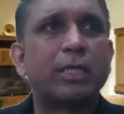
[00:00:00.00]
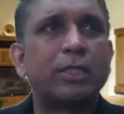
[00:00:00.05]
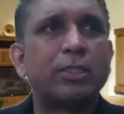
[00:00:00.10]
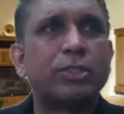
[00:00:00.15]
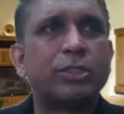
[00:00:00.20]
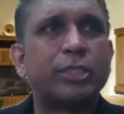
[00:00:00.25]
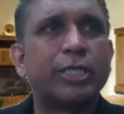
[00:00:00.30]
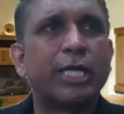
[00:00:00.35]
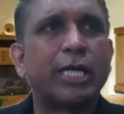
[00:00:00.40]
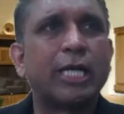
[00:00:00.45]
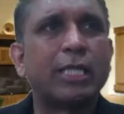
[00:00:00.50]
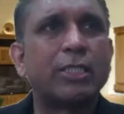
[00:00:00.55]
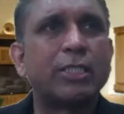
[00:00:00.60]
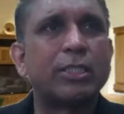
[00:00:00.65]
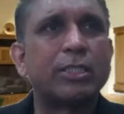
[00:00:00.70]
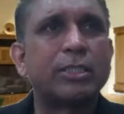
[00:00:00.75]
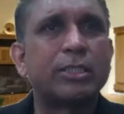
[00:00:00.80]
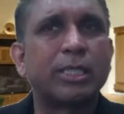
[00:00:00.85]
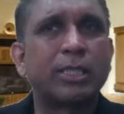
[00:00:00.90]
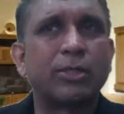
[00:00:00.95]

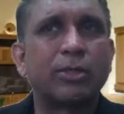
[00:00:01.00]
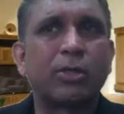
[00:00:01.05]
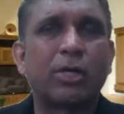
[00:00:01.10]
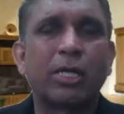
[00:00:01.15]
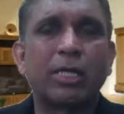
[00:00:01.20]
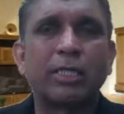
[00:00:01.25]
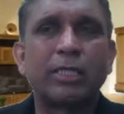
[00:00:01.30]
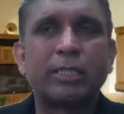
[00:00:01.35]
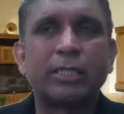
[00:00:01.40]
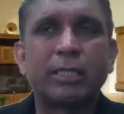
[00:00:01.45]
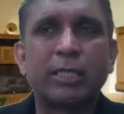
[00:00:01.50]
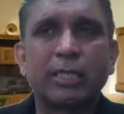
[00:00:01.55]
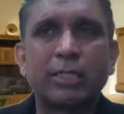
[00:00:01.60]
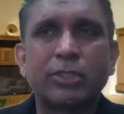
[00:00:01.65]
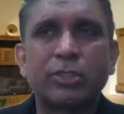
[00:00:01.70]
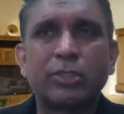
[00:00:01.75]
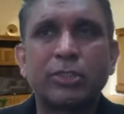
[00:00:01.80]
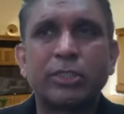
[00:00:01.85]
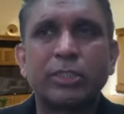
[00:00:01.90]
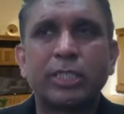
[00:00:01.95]
jihadists and
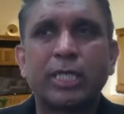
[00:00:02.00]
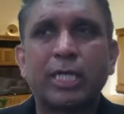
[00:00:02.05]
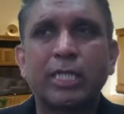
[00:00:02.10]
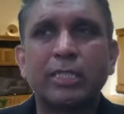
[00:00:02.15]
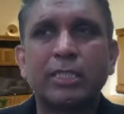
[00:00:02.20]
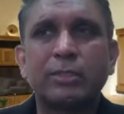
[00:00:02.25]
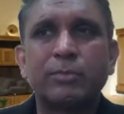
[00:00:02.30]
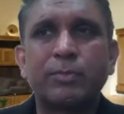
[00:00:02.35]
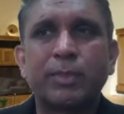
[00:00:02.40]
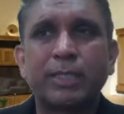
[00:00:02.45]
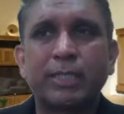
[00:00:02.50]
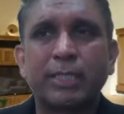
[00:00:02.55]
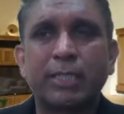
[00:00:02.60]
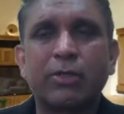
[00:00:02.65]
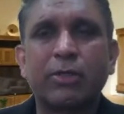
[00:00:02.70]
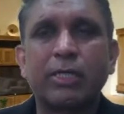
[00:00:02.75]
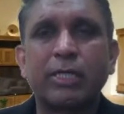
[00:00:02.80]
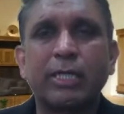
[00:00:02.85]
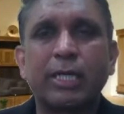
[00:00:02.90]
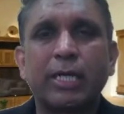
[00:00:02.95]
non-intellectual jihadists, but
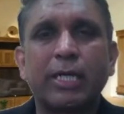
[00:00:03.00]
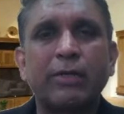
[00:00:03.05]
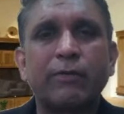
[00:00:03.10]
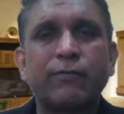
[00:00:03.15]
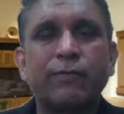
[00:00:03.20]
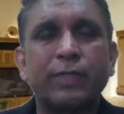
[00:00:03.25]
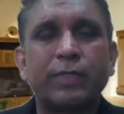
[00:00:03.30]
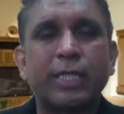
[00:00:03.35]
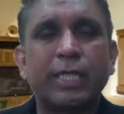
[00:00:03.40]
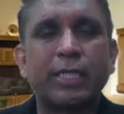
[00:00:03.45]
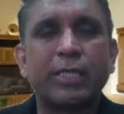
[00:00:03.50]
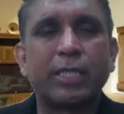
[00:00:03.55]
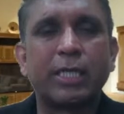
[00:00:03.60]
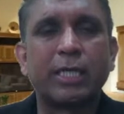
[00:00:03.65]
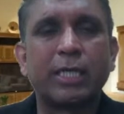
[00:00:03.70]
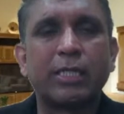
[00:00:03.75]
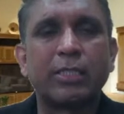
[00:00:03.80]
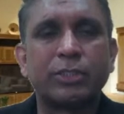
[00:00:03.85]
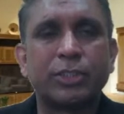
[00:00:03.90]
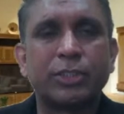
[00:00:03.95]
they're on the end of the day they
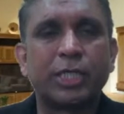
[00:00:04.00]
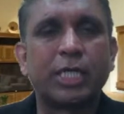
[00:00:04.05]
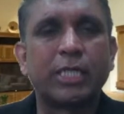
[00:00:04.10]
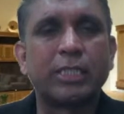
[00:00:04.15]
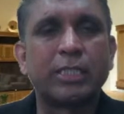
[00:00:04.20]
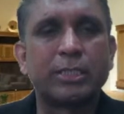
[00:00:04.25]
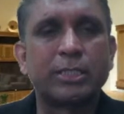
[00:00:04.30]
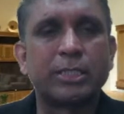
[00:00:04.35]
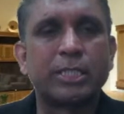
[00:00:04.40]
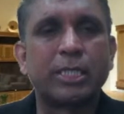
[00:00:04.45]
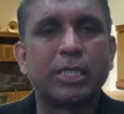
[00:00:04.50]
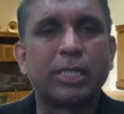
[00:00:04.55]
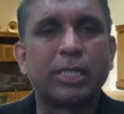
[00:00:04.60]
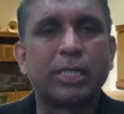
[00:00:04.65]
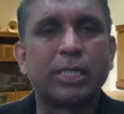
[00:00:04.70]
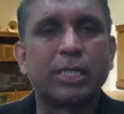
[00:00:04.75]
are jihadists. They're